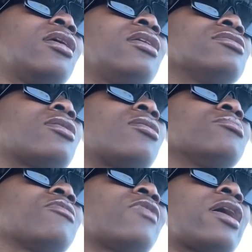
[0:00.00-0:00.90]
in
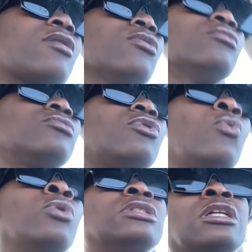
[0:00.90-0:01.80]
terms of like
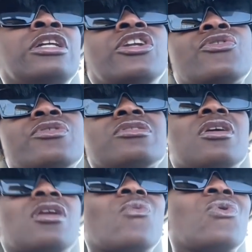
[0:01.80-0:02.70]
what the lender is
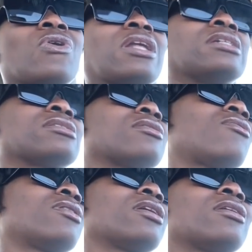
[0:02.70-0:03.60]
gonna want and
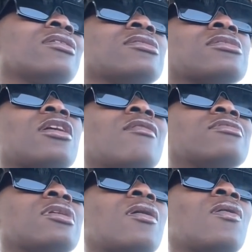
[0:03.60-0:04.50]
all that other stuff.
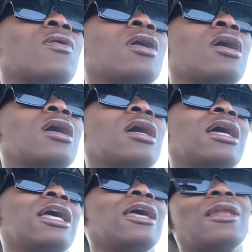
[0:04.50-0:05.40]
So,
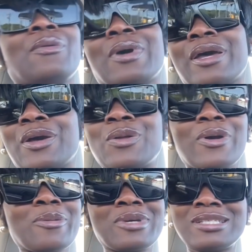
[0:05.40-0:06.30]
anyway,
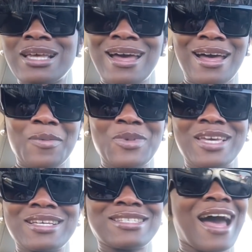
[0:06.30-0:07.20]
glory be to God
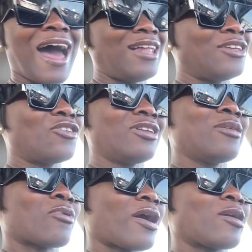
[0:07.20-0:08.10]
because I literally
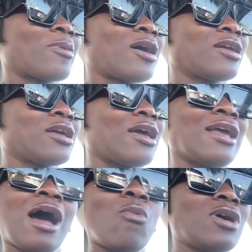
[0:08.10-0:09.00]
prayed about it
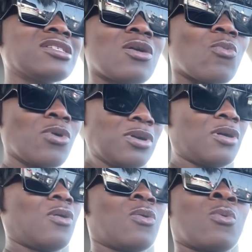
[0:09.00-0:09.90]
and I wasn't
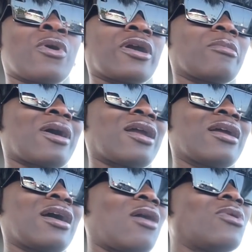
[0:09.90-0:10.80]
worried about
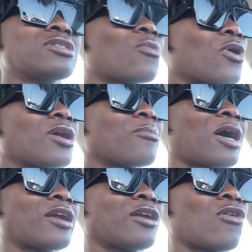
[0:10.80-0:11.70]
it. I wasn't worried
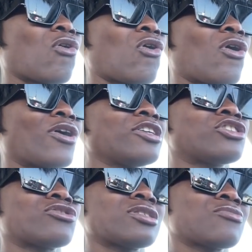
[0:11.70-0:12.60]
about it at all. It
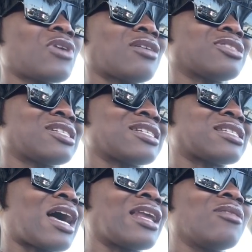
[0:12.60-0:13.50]
stressed me out just a
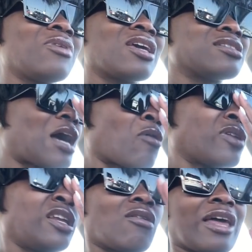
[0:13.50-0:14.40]
tiny bit because I
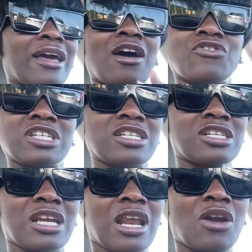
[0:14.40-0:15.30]
really don't
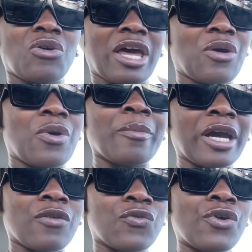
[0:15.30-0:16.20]
confrontation and I don't like going
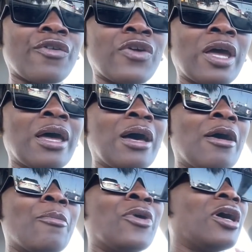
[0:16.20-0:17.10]
back and forth.
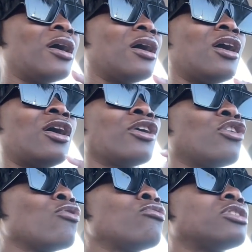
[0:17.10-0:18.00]
But a
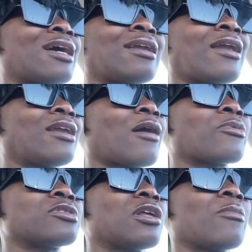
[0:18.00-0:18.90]
huge, like
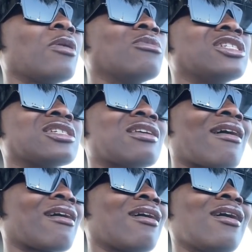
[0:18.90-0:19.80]
99% of me was just
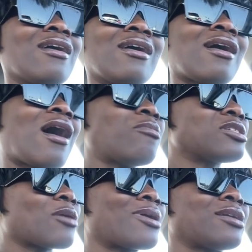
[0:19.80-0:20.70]
like, uh, I'm gonna
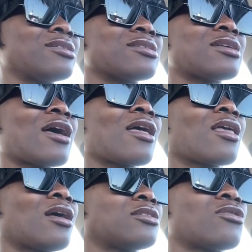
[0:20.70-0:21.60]
say what I need to say.
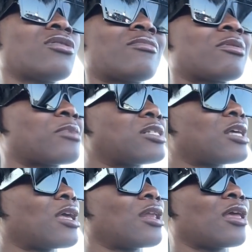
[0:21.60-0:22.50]
I told them I'm not
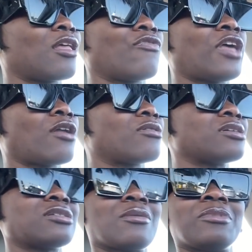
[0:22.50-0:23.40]
taking it. If they don't
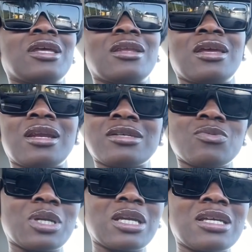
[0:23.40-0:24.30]
accept it, then that's
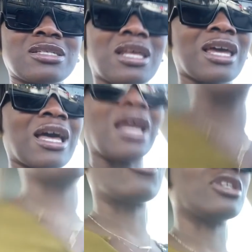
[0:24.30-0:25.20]
what it is. I like I
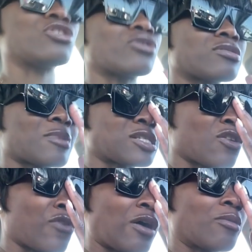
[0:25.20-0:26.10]
didn't really stress
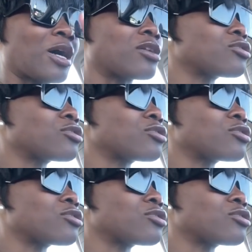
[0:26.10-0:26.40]
myself out about